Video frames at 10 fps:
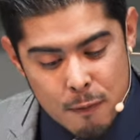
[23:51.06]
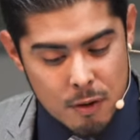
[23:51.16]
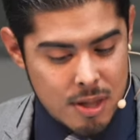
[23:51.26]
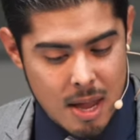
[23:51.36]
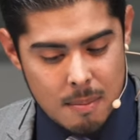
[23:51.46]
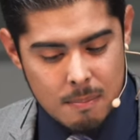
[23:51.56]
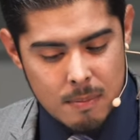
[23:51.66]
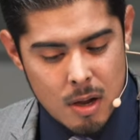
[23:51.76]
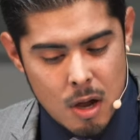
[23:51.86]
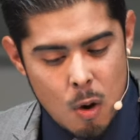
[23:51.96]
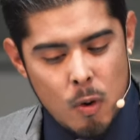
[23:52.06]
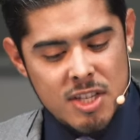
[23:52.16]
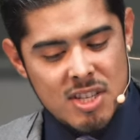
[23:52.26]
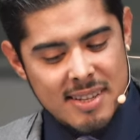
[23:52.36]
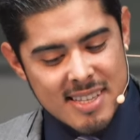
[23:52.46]
for them
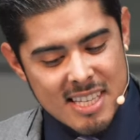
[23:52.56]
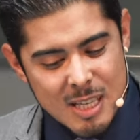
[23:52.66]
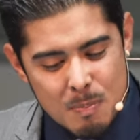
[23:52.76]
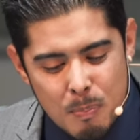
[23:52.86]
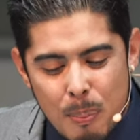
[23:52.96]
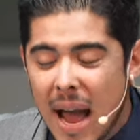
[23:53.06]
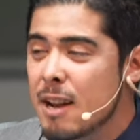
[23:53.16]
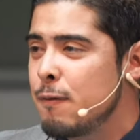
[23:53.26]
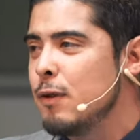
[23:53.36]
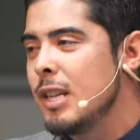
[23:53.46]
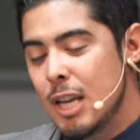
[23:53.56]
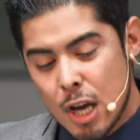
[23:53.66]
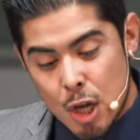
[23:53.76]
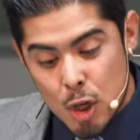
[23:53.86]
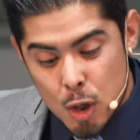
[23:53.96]
which despitefully
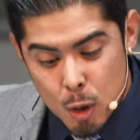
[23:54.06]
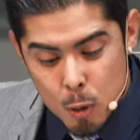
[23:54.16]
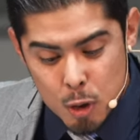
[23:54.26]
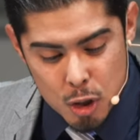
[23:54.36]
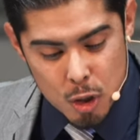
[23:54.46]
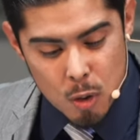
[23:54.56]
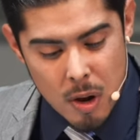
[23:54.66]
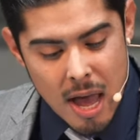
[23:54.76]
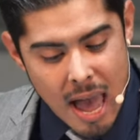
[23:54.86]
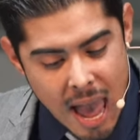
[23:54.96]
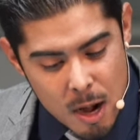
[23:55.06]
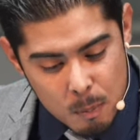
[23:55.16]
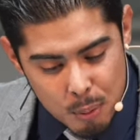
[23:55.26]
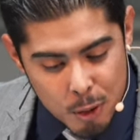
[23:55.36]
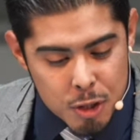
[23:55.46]
use you
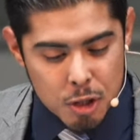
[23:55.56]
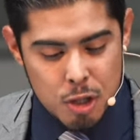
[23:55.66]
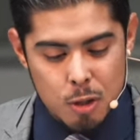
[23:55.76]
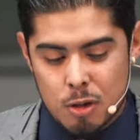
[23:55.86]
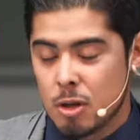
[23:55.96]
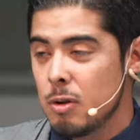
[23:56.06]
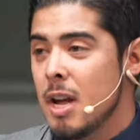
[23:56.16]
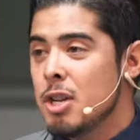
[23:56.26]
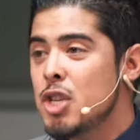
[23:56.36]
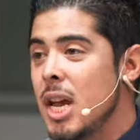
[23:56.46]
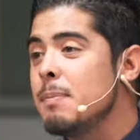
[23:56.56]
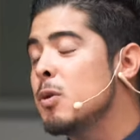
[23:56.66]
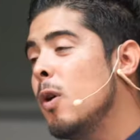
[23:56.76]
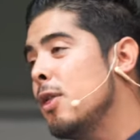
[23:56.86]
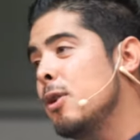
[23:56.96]
and persecute you. James
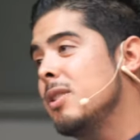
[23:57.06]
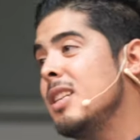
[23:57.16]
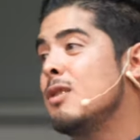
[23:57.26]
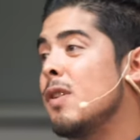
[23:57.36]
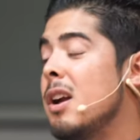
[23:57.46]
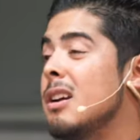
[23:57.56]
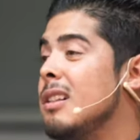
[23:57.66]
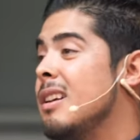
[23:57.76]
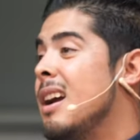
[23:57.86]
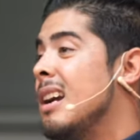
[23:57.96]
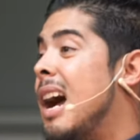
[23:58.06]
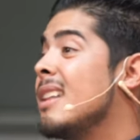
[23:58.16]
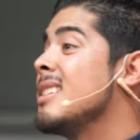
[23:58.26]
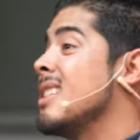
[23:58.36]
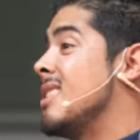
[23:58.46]
1:13 is very clear. God
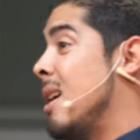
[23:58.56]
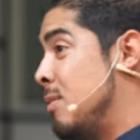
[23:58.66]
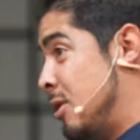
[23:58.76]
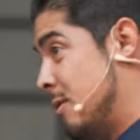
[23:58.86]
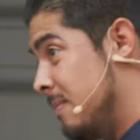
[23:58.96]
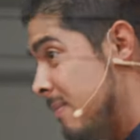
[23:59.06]
doesn't tempt you.